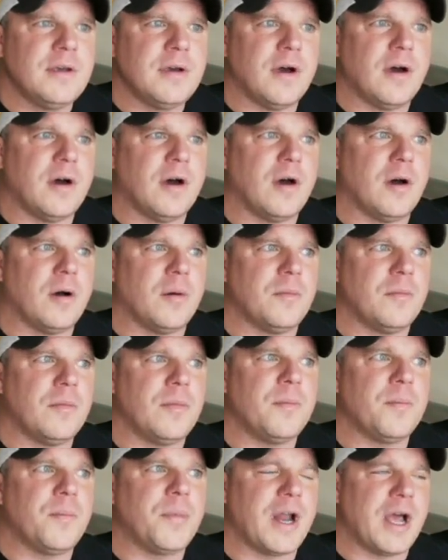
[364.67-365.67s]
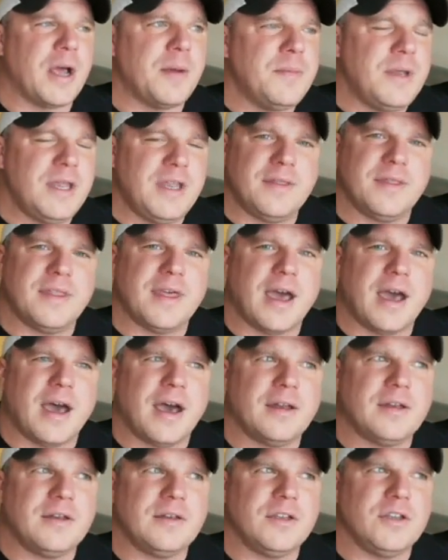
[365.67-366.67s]
But I mean
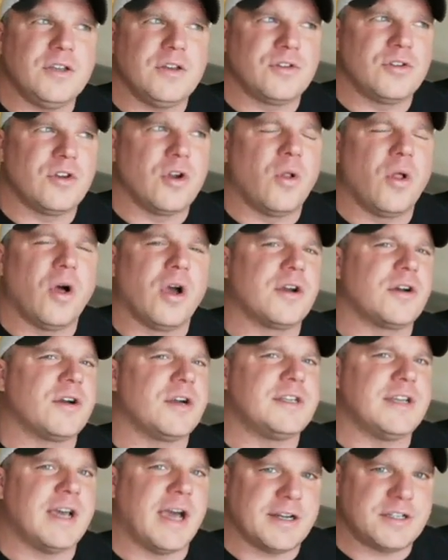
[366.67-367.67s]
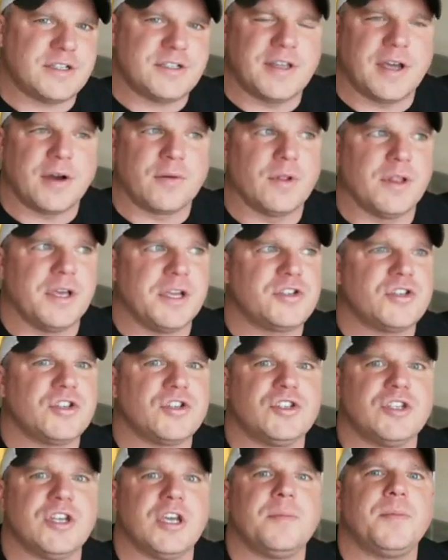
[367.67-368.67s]
that you're no longer attached to that
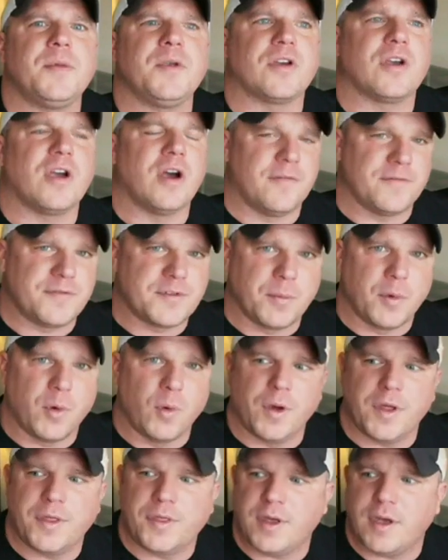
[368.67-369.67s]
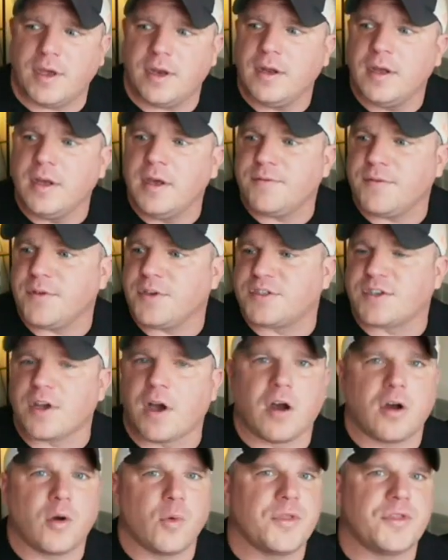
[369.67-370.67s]
relationship. You're comfortable with it. You
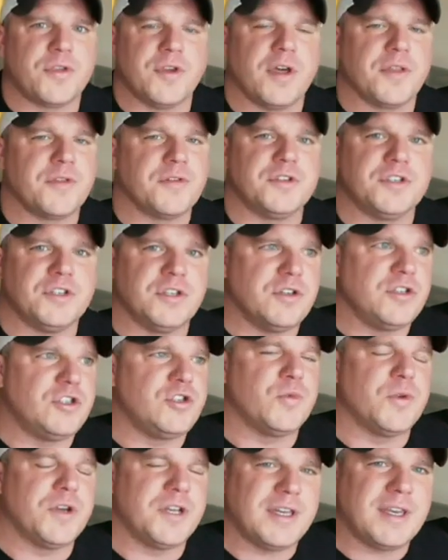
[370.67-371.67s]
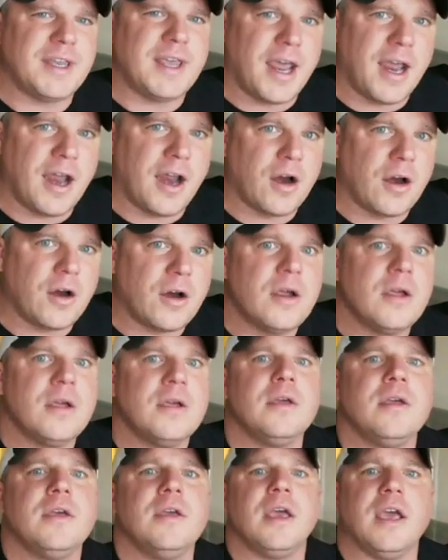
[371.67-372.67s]
saw her with another dude, you wouldn't care.
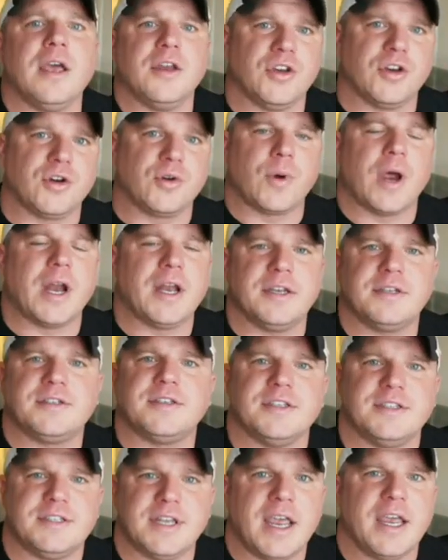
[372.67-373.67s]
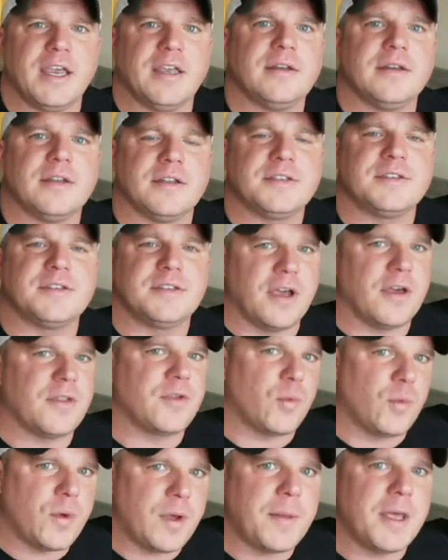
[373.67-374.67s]
And you're ready to date and see
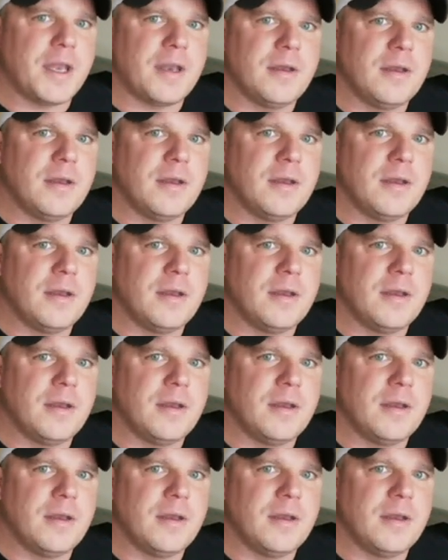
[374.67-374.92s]
other women.